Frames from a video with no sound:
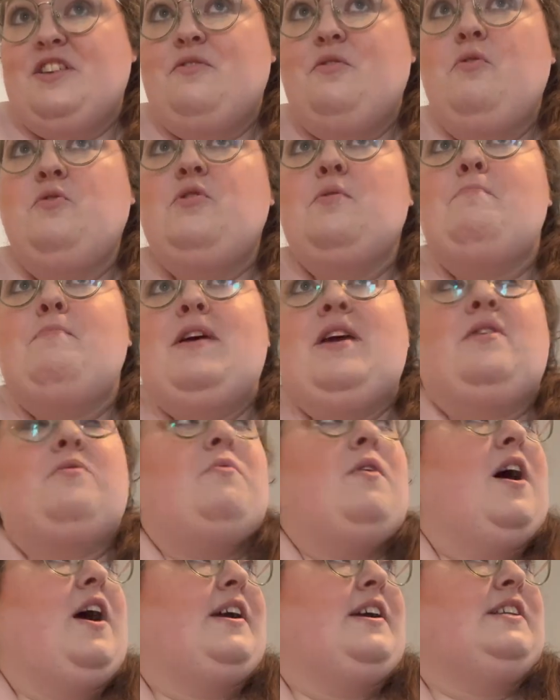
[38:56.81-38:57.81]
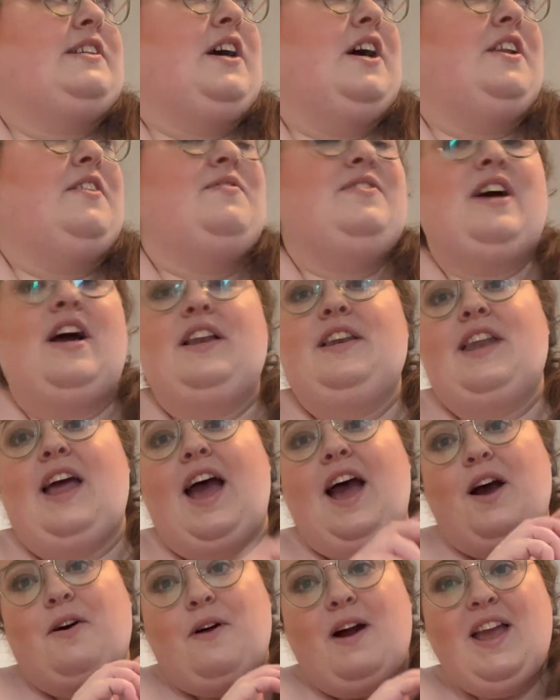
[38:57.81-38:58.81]
All the big work is kind of done
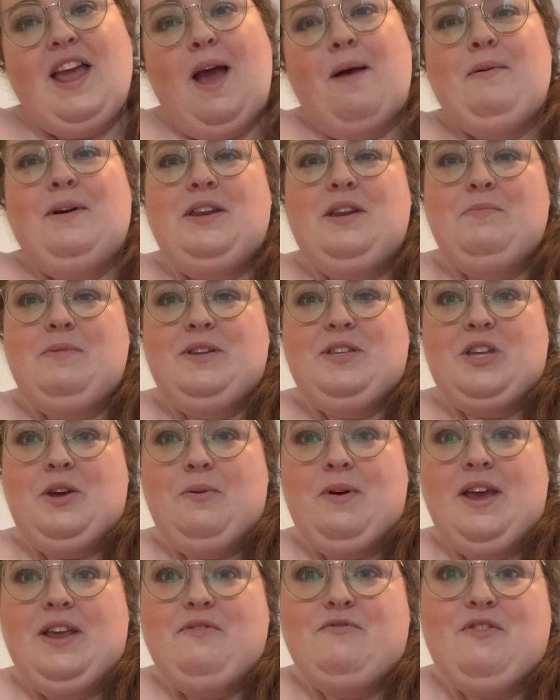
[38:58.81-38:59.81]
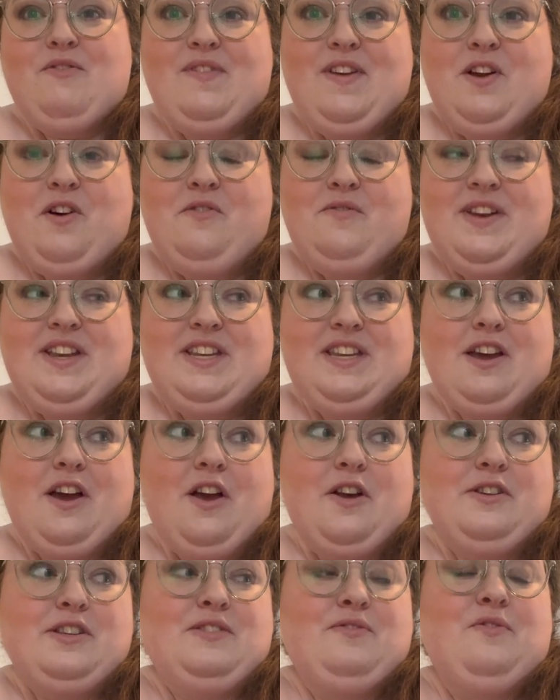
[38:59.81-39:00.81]
now. I am going to be doing reveal
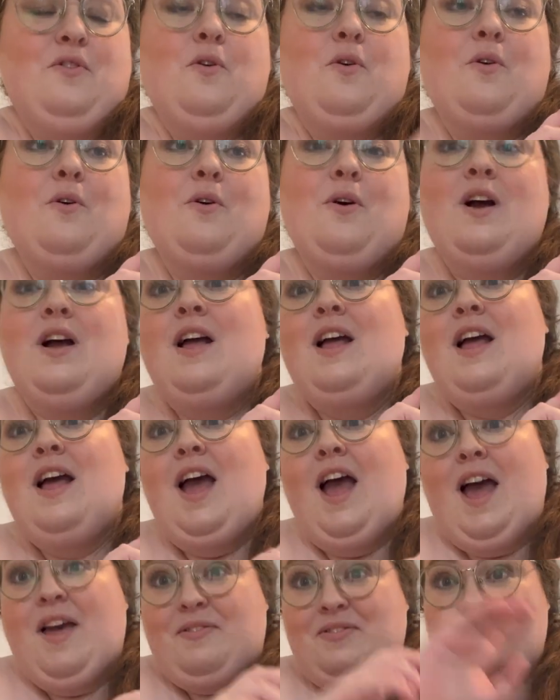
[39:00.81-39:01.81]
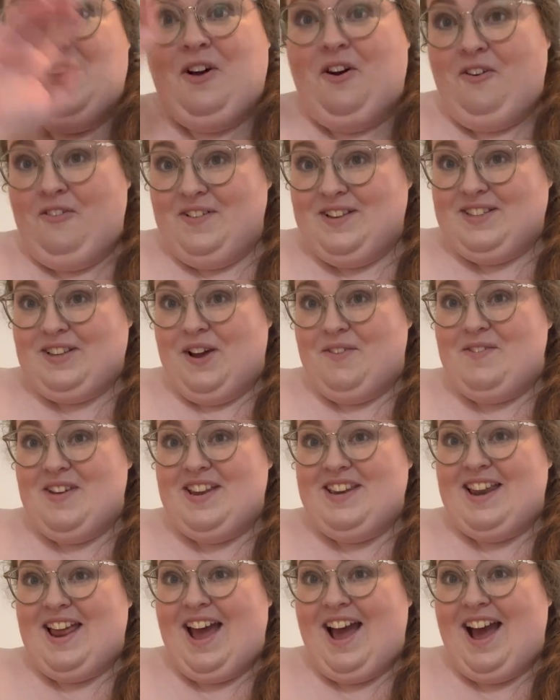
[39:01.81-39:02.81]
videos for the office that I'm
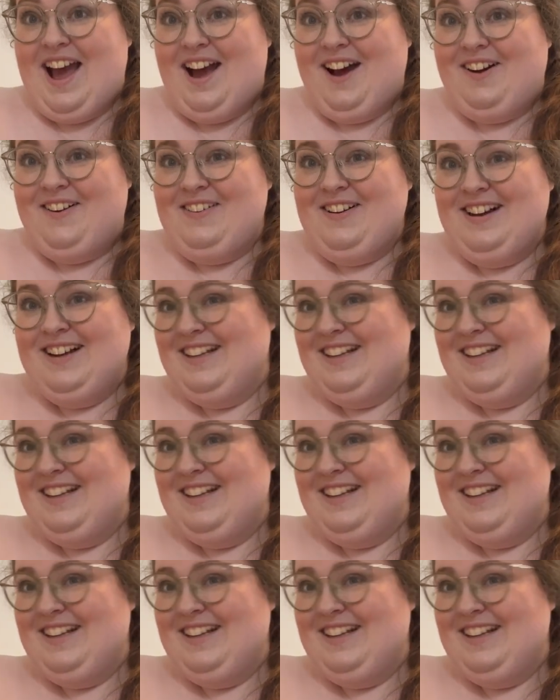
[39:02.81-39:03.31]
in now.